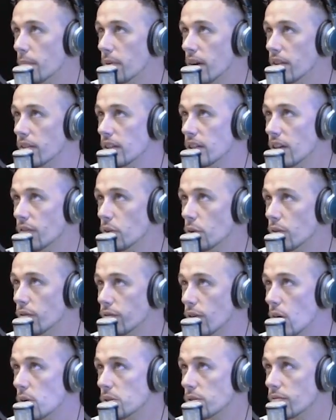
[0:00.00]
but I think if you were
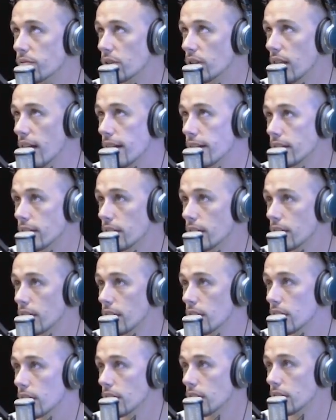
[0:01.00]
frozen for like
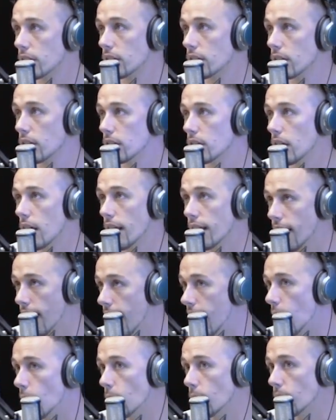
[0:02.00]
an Years.
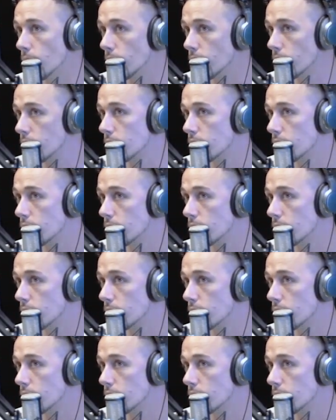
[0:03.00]
hour,